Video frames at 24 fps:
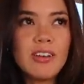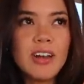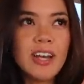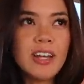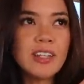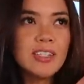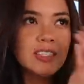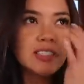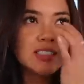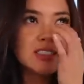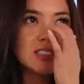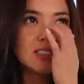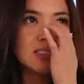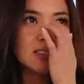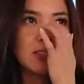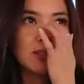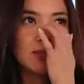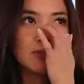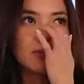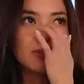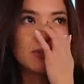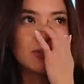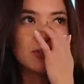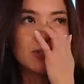I just
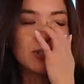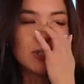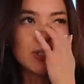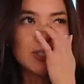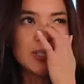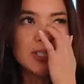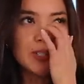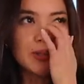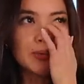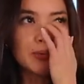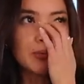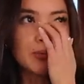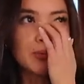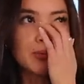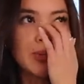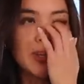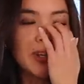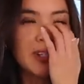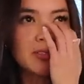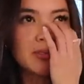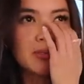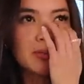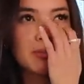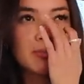didn't really
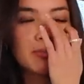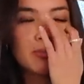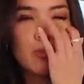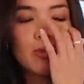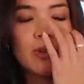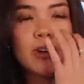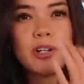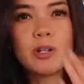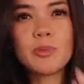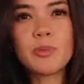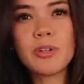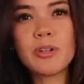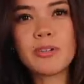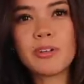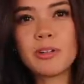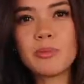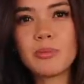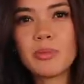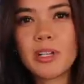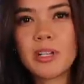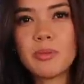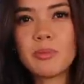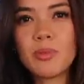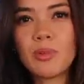like want to be
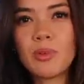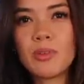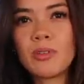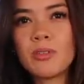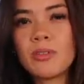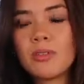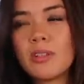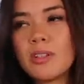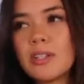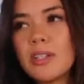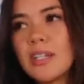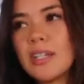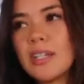around people,